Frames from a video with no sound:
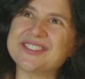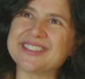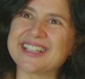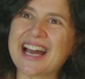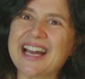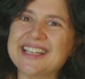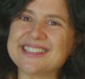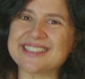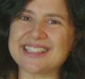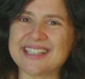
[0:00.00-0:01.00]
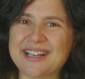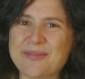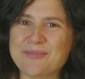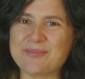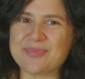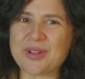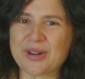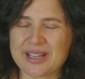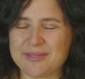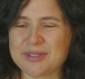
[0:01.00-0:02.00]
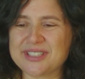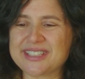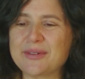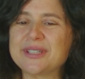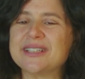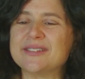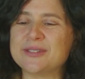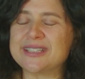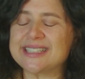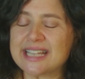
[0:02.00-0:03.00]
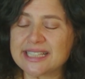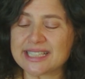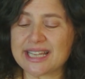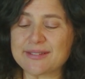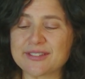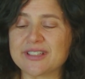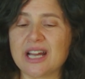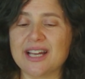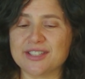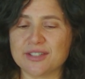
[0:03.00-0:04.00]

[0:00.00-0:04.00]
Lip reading: the guys, okay, I'm going to start with saying the names of the guys. So